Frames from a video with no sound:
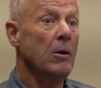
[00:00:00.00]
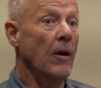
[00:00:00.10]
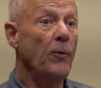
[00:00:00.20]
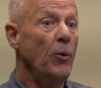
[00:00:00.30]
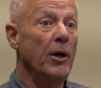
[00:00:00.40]

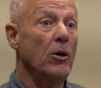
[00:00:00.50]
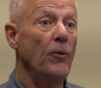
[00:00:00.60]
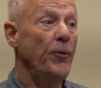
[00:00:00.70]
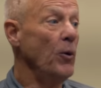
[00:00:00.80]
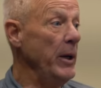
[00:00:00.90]
everywhere you
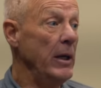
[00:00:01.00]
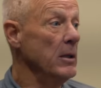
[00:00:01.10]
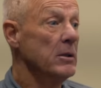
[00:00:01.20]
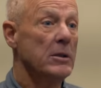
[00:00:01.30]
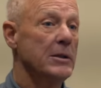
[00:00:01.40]
go for a week
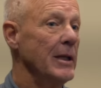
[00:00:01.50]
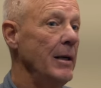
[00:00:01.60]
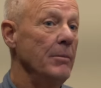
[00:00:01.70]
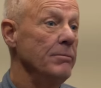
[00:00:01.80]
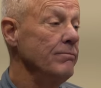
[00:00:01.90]
and it's the
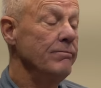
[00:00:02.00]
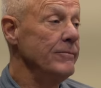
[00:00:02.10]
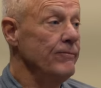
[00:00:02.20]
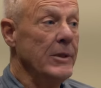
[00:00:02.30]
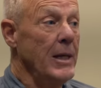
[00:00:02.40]

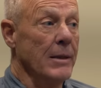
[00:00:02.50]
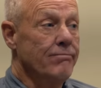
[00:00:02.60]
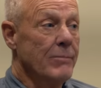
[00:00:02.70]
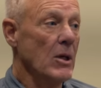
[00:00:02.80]
same thing.